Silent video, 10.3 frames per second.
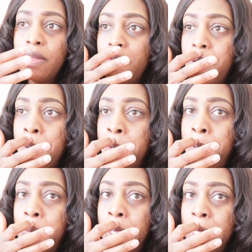they are
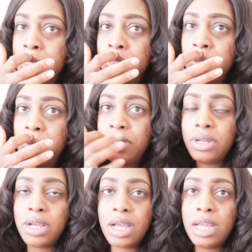doing. So,
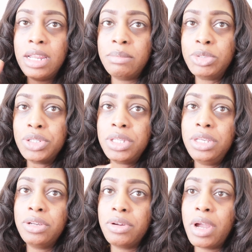and I'm just
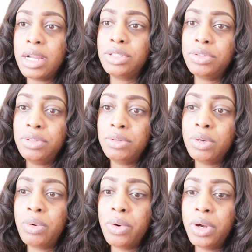here actually
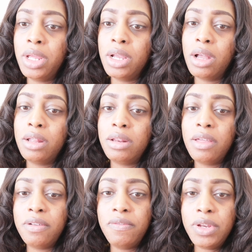recording
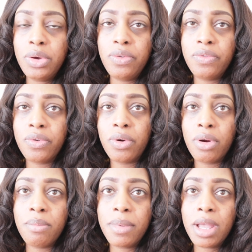another video
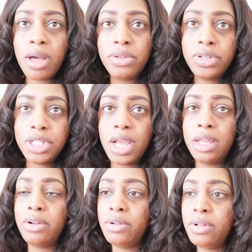for my other
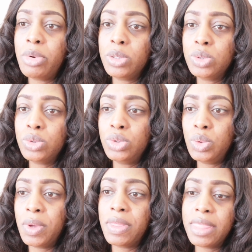channel. I'm also
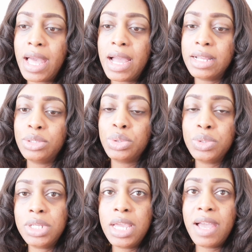doing that. So
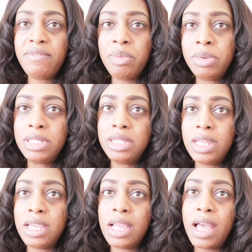today I have a busy
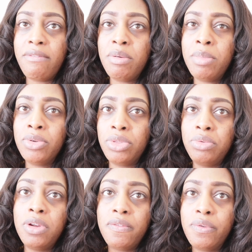day. I have about
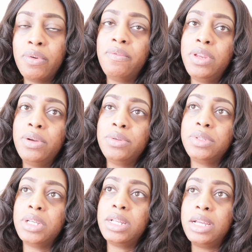3 or 4
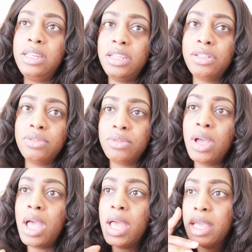videos that I need to
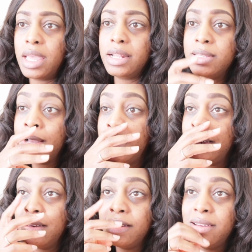get
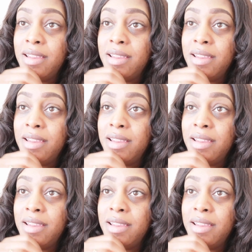done